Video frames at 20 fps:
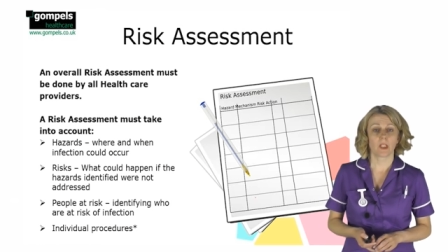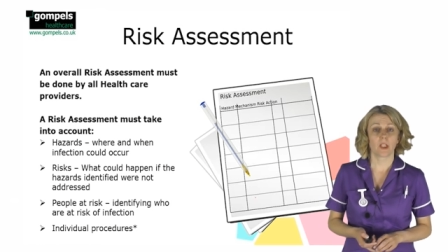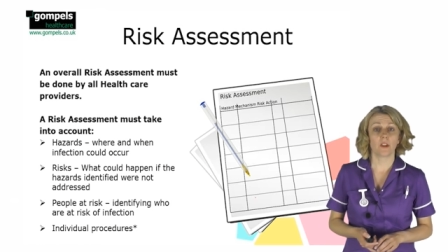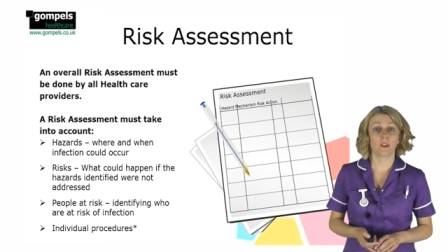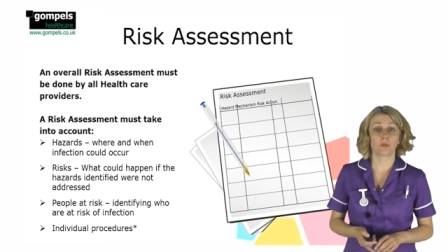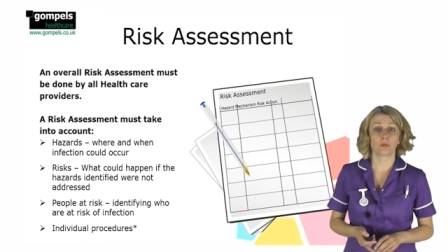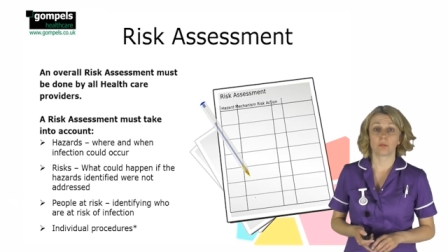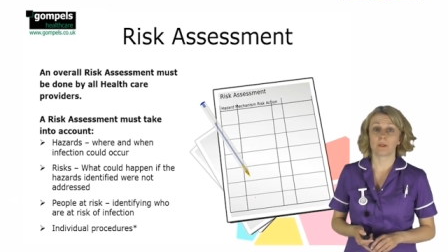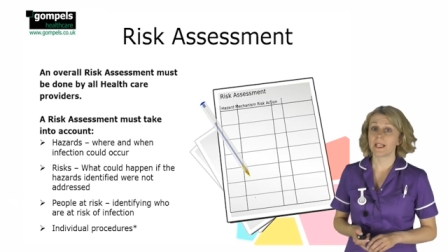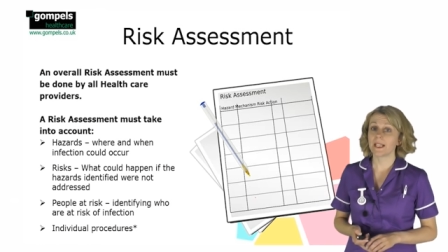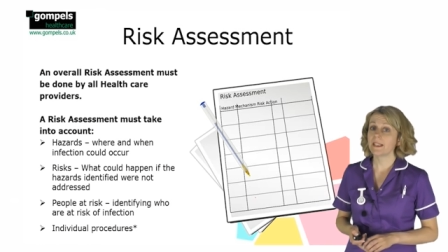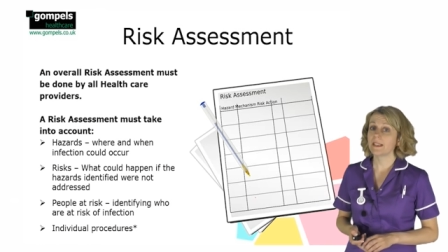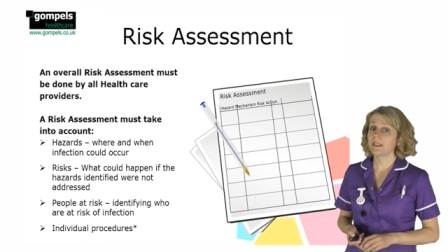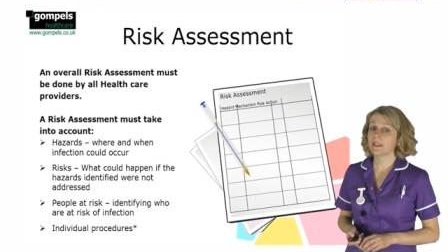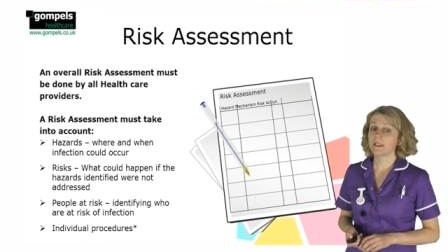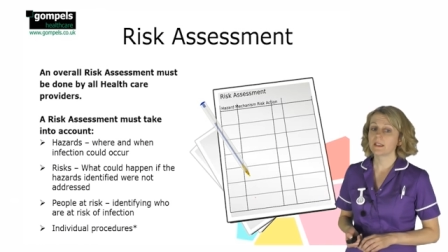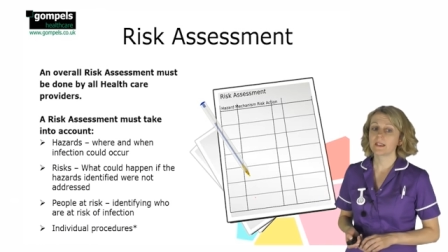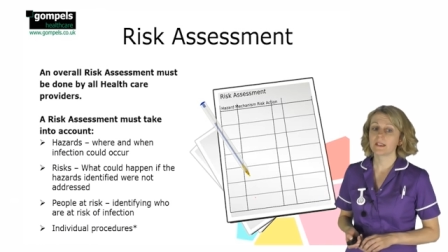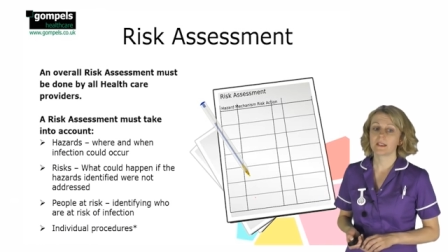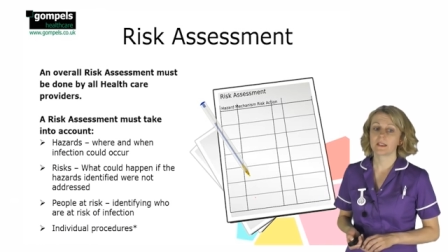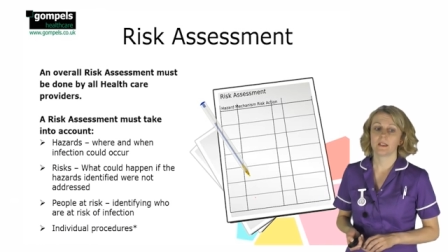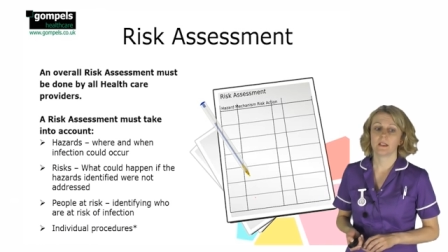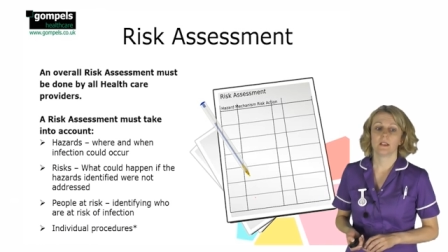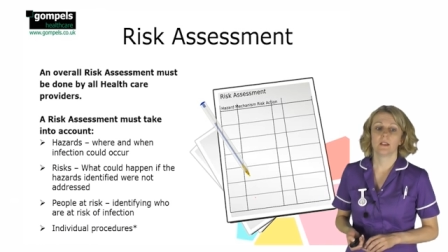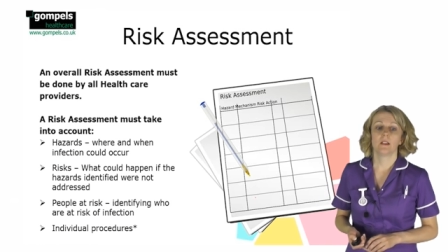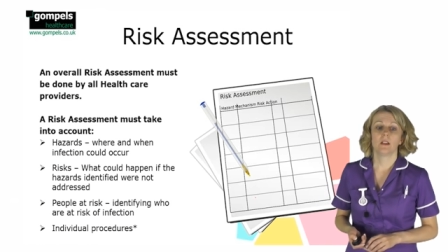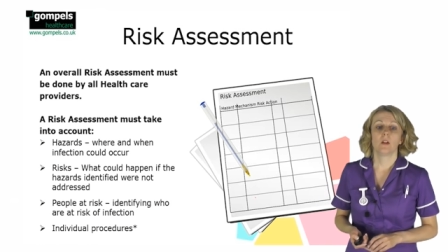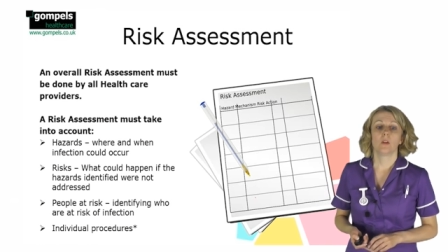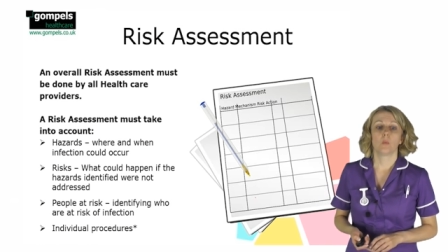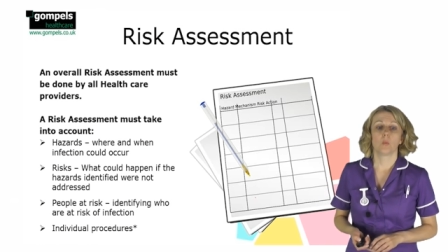The risks.
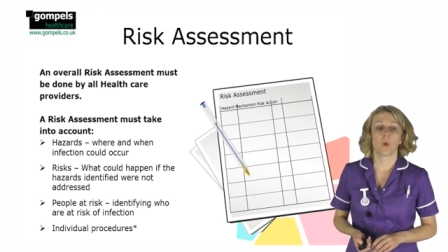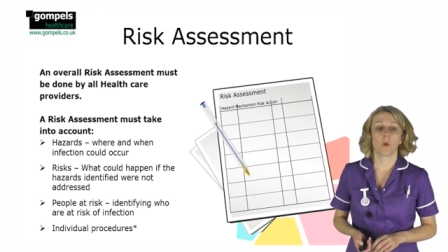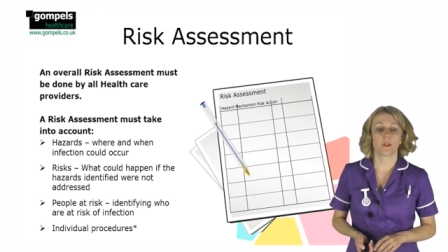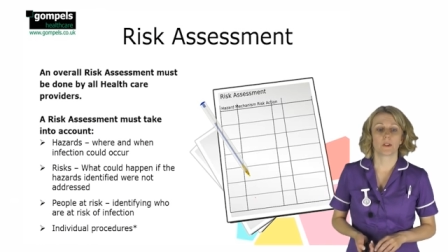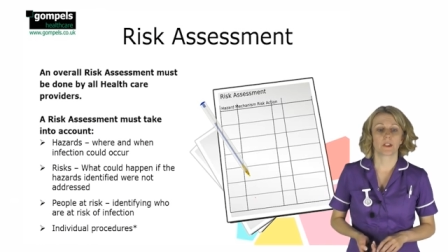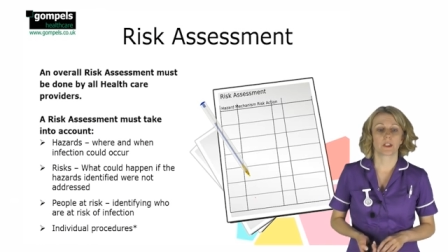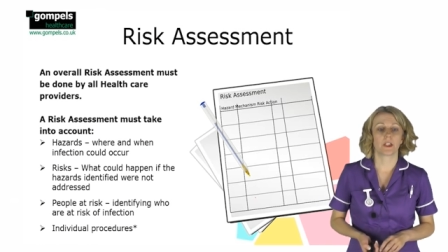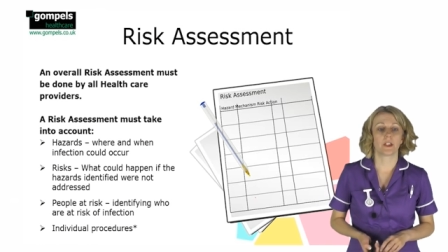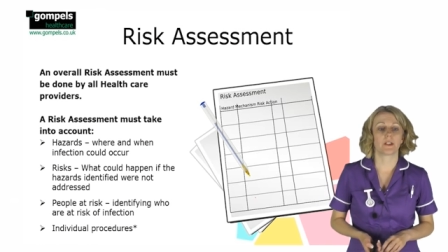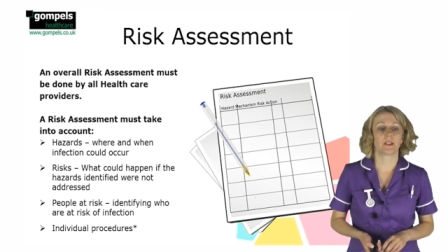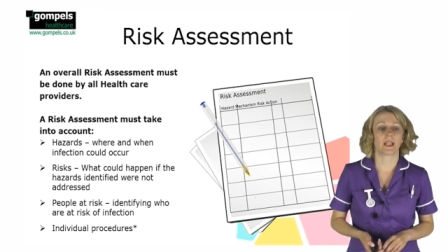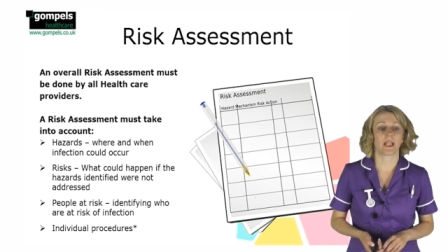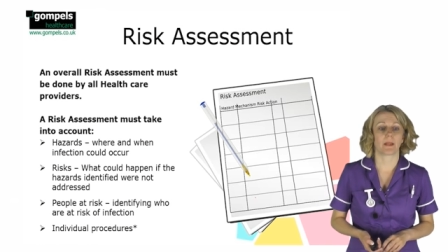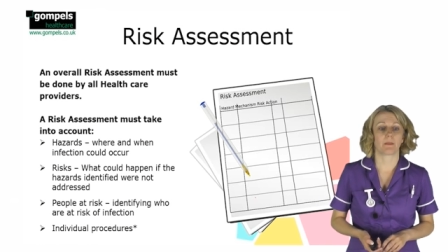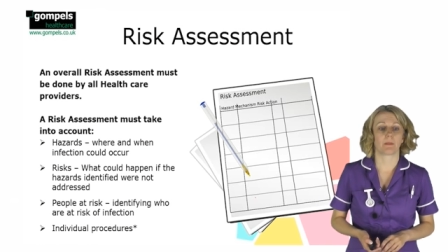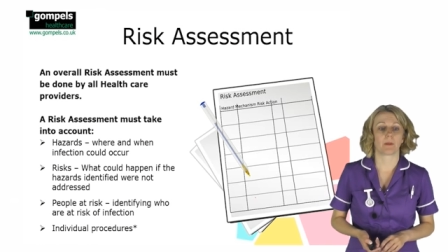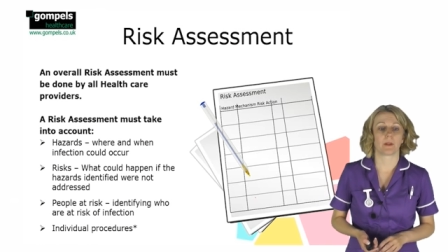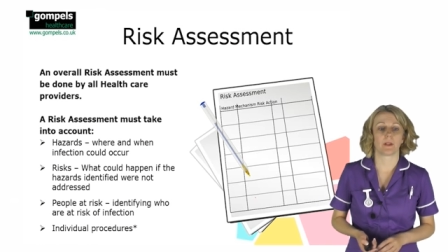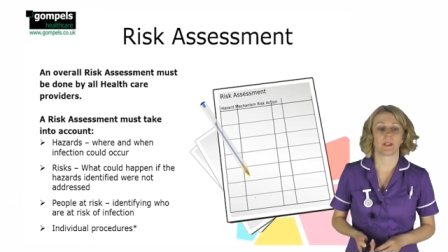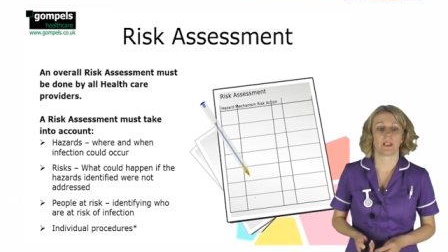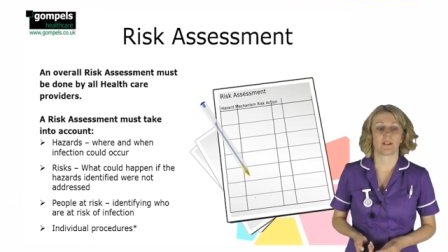What could happen